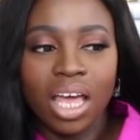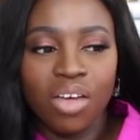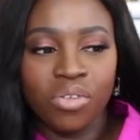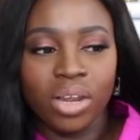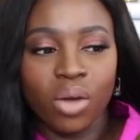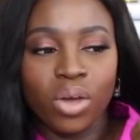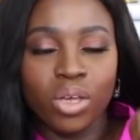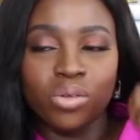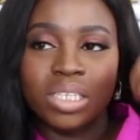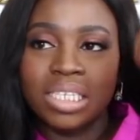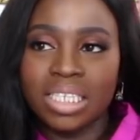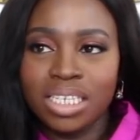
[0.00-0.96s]
I feel like when you
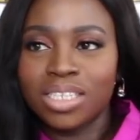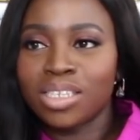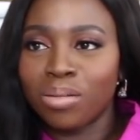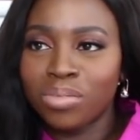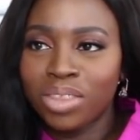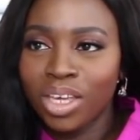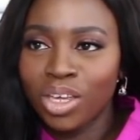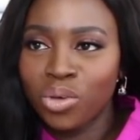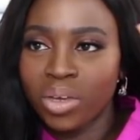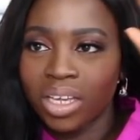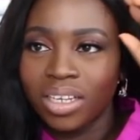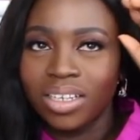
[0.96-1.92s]
see something, you
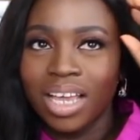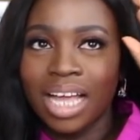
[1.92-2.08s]
can